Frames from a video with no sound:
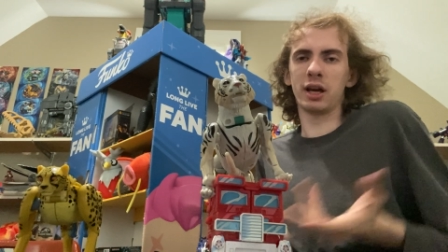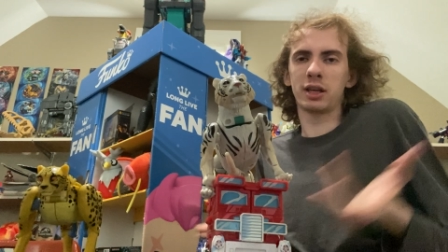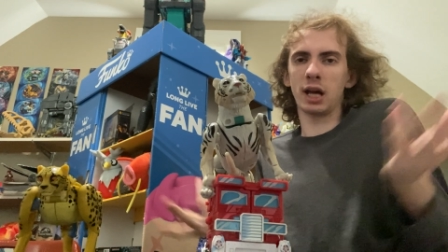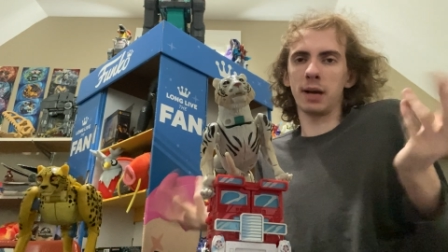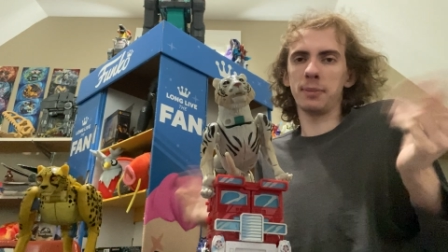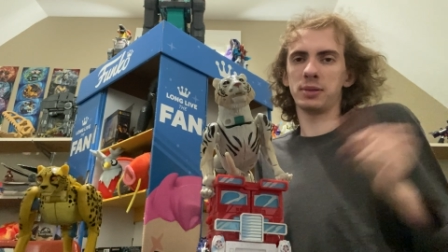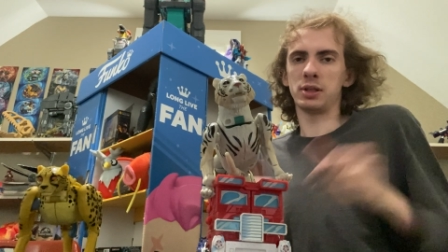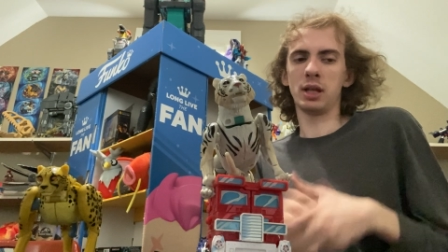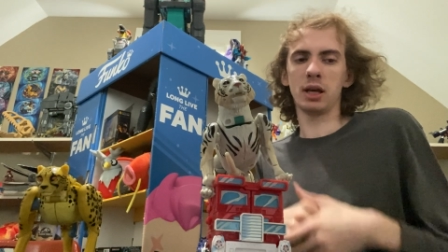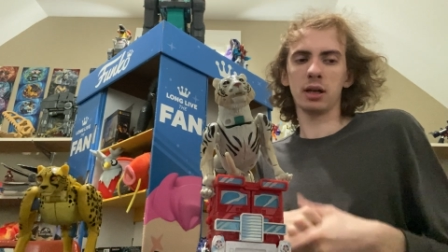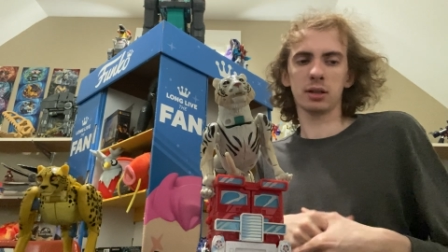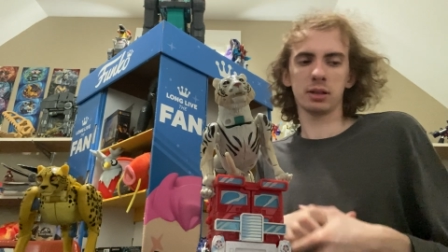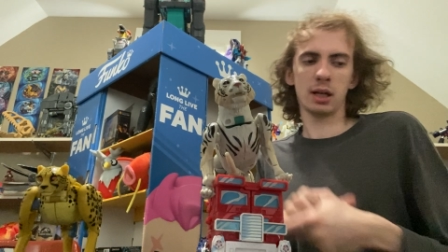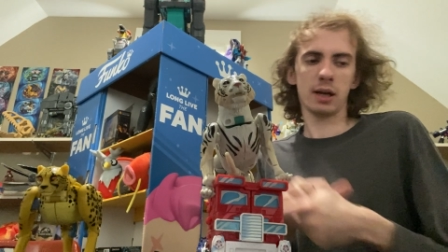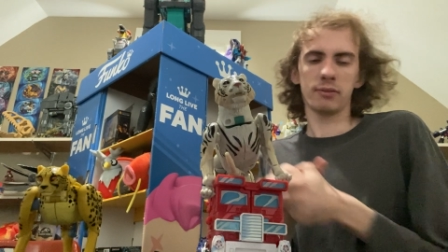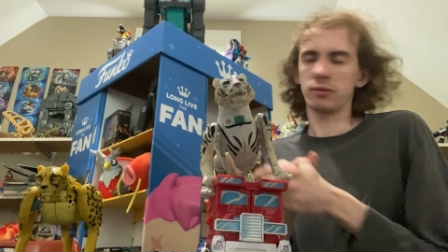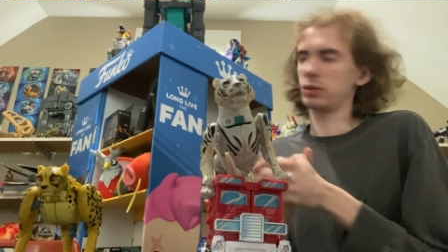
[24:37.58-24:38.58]
Kup's next
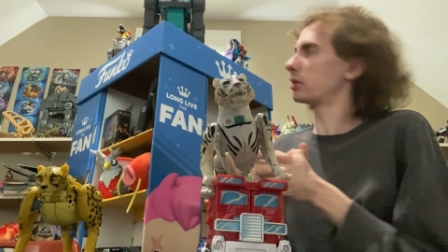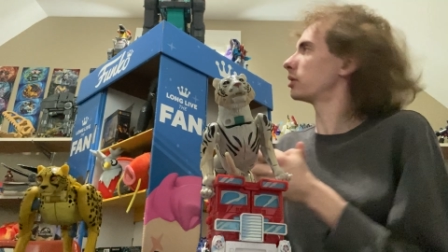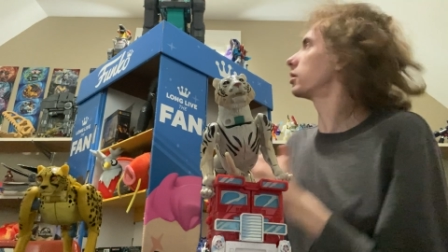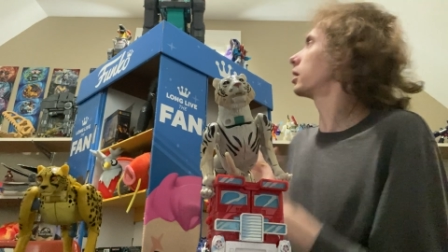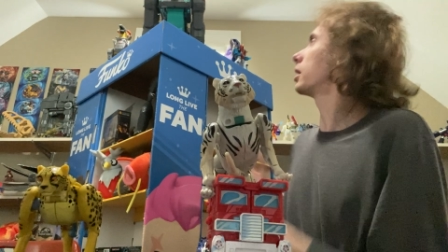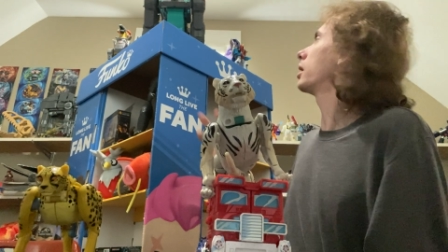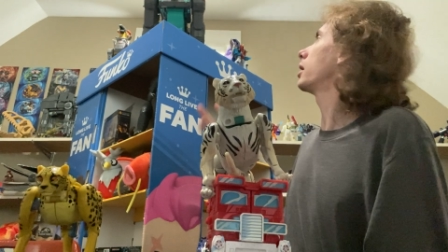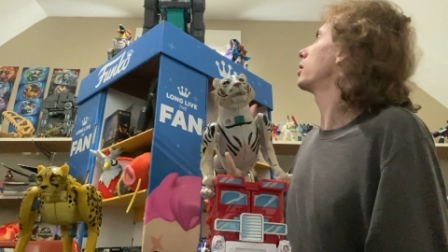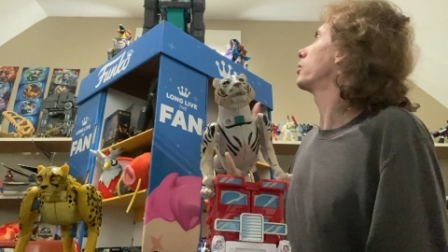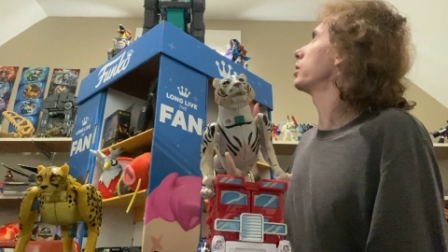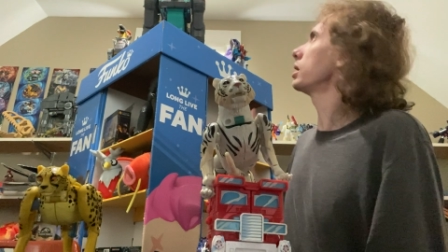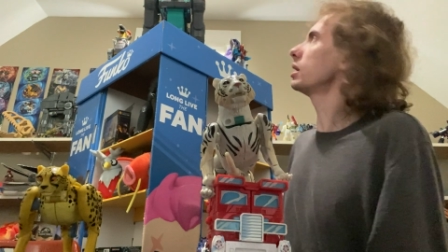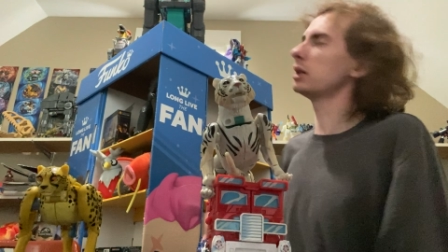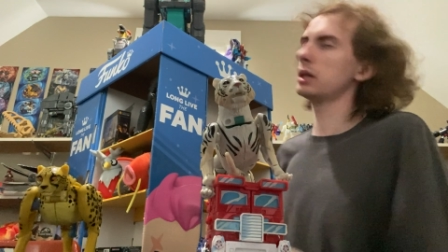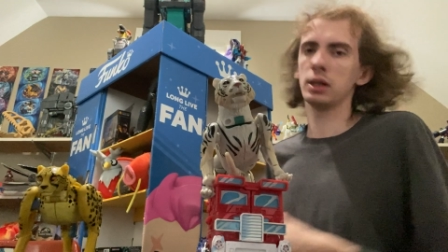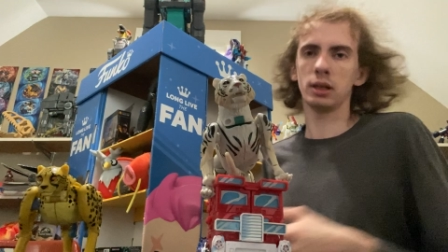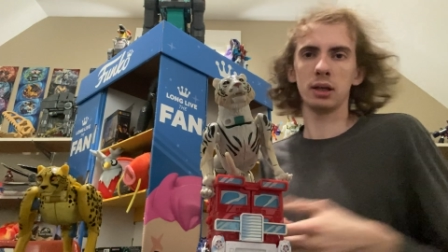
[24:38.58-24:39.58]
after uh,
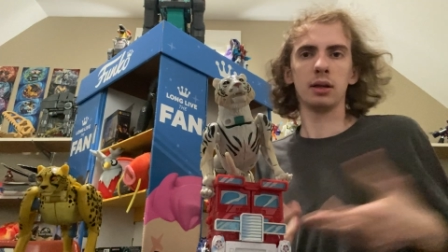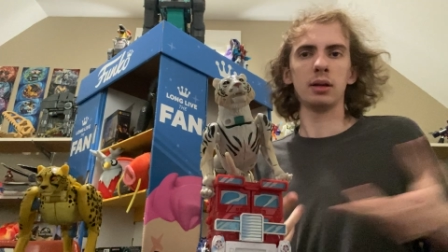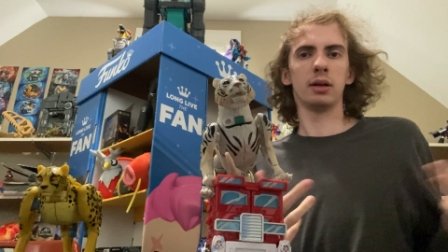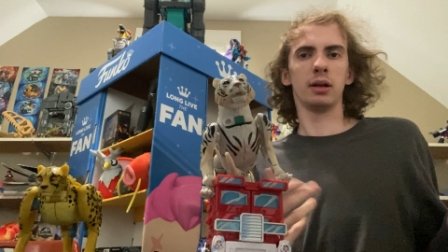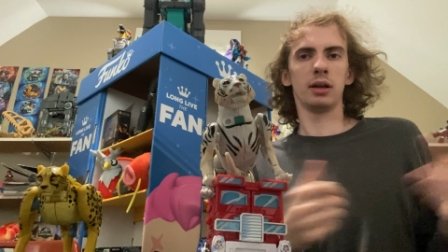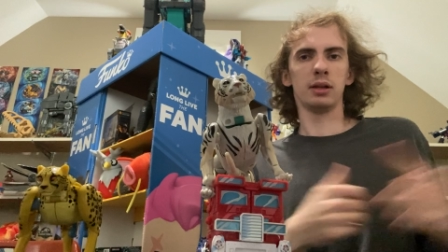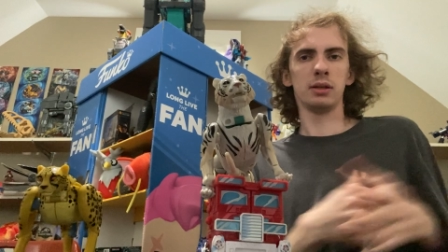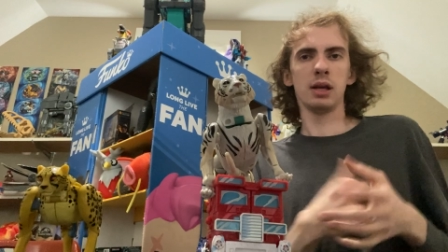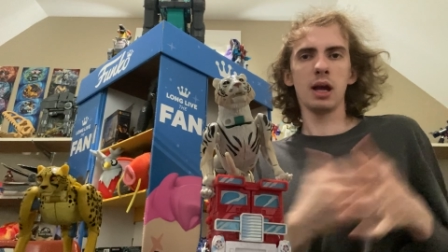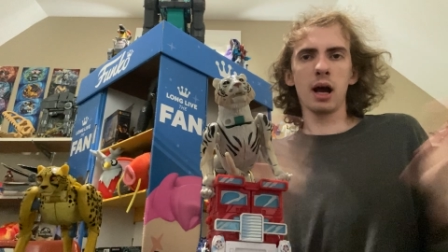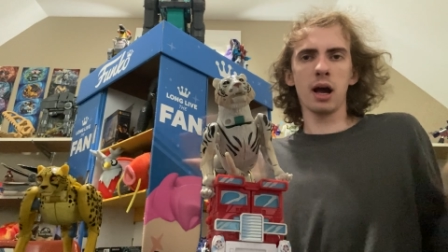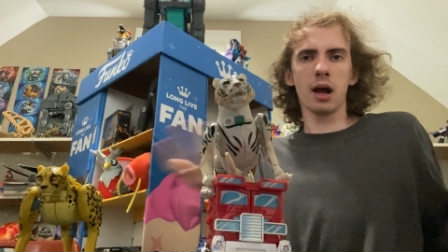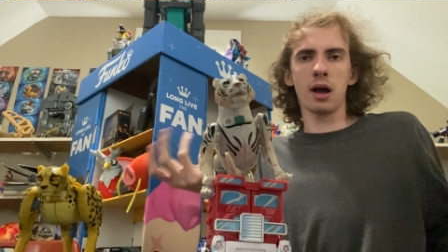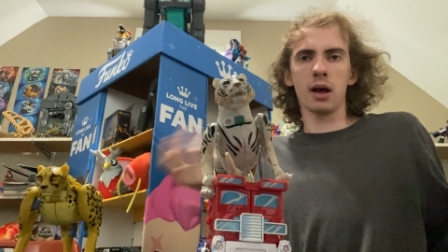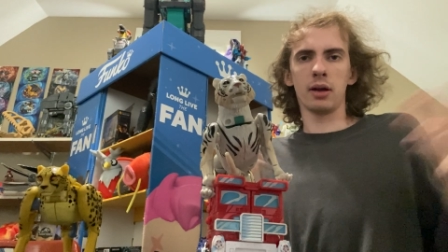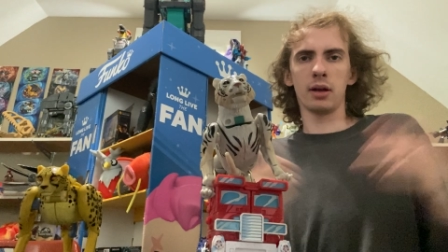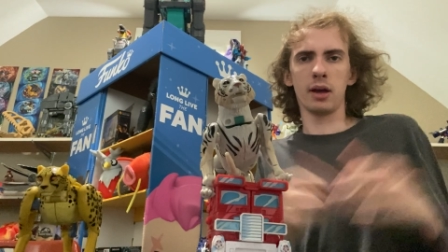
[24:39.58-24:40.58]
Wheelie. And
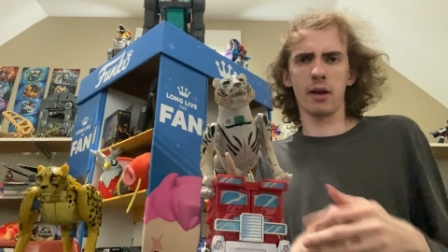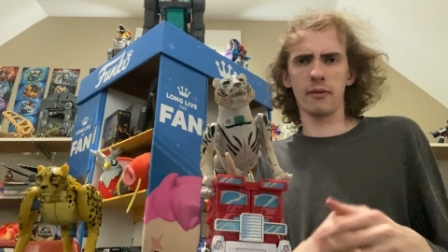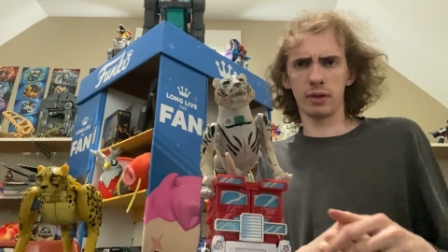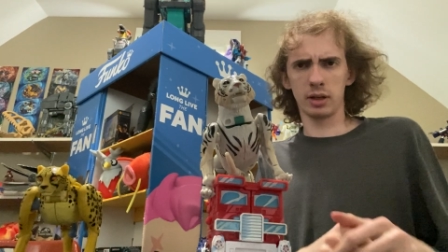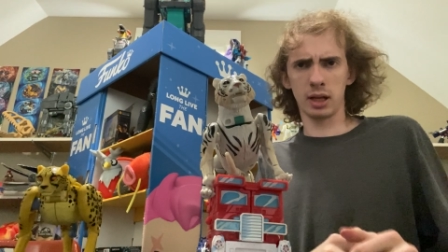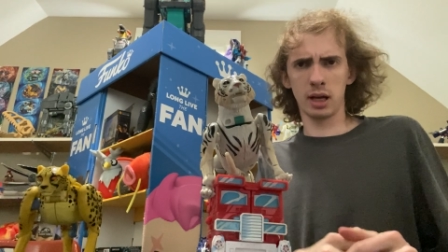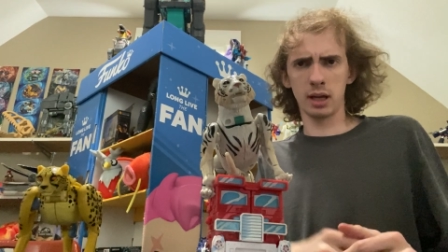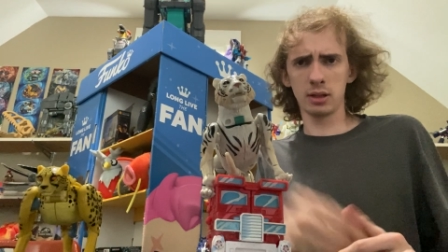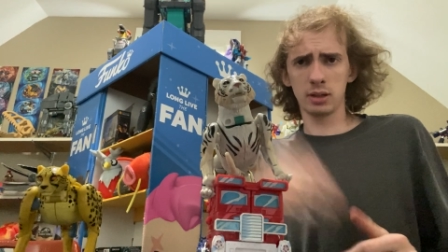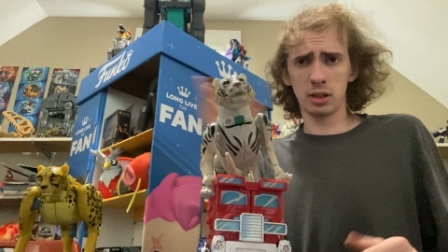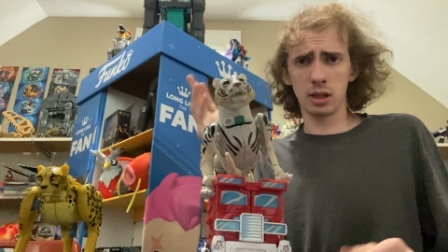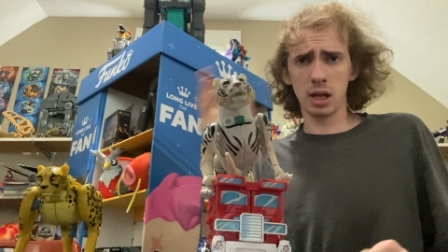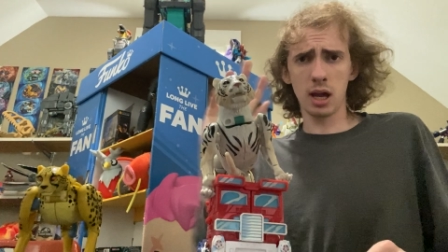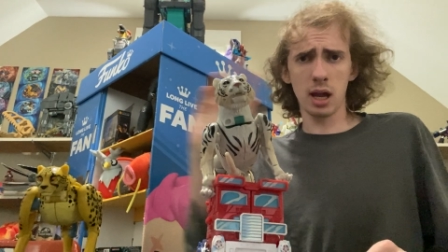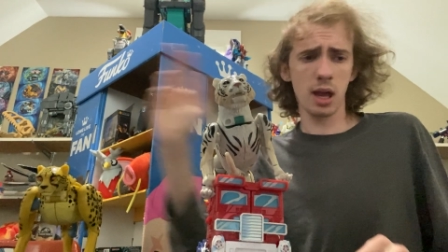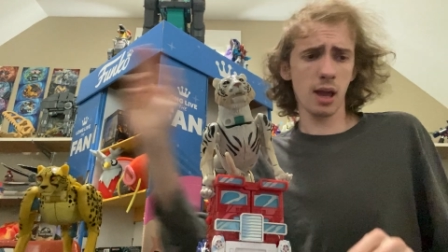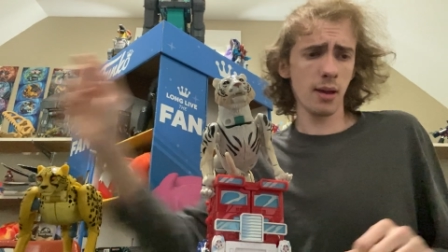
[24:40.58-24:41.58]
yeah, have a nice
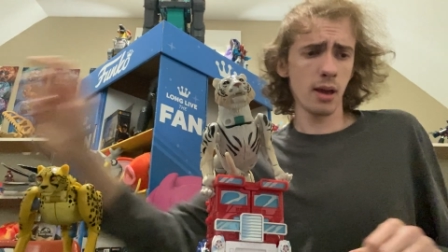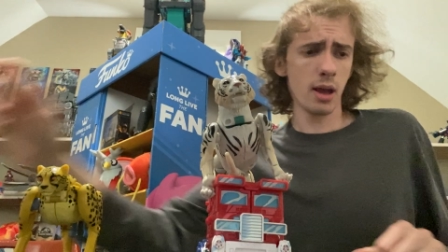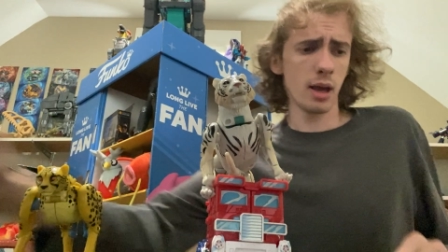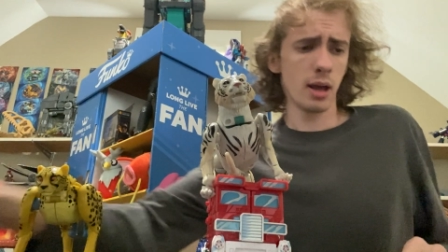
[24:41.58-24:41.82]
day.